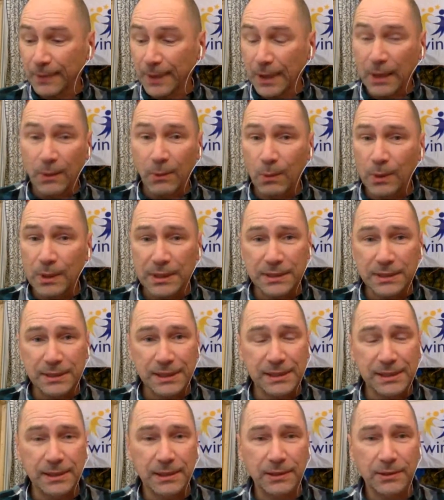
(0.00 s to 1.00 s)
what is
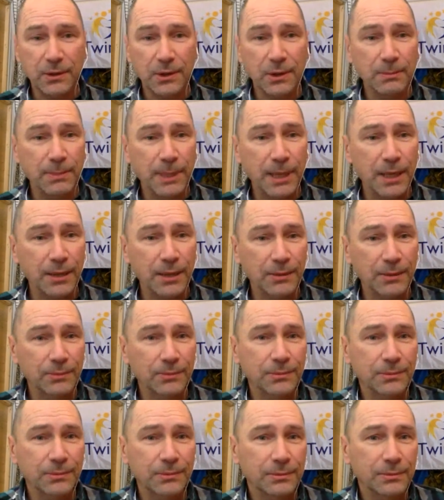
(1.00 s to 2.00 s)
this thing all about?
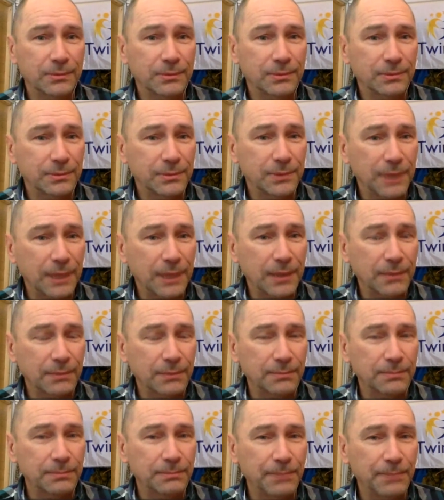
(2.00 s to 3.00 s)
Well,
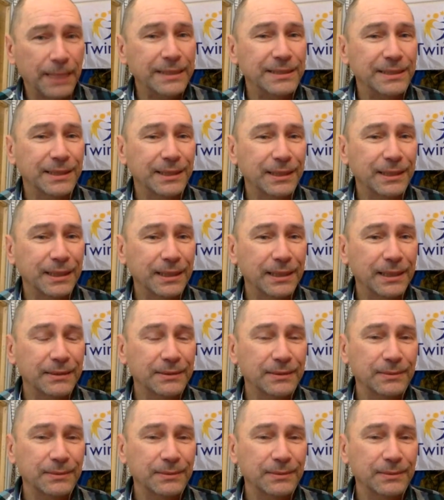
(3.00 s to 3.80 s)
basically,